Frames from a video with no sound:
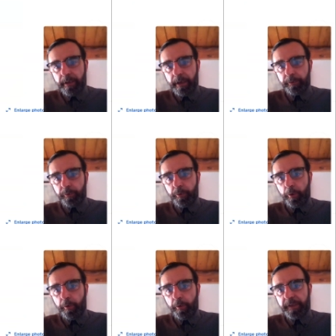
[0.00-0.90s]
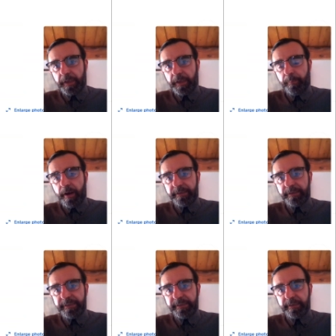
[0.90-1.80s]
I don't know if that part
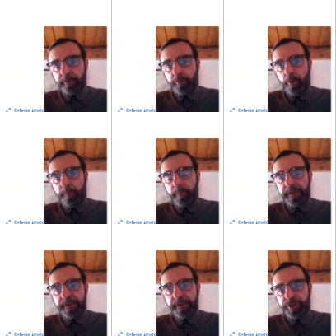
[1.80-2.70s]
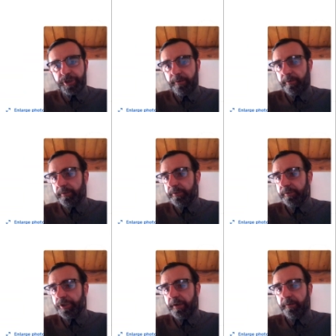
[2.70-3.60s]
is a
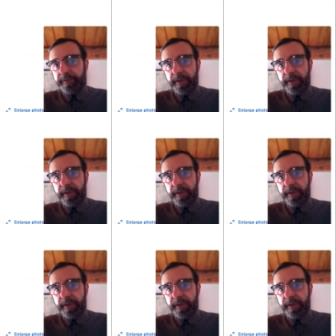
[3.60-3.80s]
shared